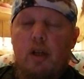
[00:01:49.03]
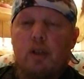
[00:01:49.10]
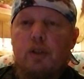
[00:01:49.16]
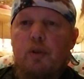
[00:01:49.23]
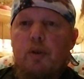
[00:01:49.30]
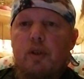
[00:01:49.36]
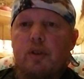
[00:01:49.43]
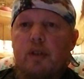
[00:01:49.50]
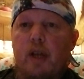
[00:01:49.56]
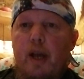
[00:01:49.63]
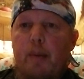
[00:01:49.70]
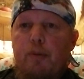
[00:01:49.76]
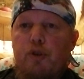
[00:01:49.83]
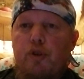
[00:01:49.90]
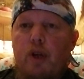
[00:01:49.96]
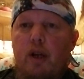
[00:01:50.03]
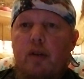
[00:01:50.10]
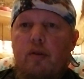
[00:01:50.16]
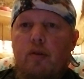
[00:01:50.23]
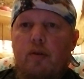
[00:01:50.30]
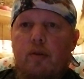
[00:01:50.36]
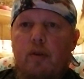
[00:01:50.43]
So here's the abstract,
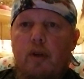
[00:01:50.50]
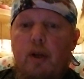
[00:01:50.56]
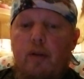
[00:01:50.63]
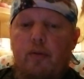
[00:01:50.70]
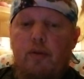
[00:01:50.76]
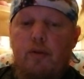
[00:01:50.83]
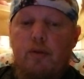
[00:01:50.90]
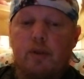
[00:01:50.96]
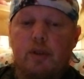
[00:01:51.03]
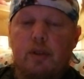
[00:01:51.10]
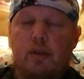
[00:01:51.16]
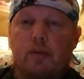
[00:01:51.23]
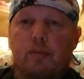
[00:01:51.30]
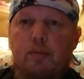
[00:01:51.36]
folks.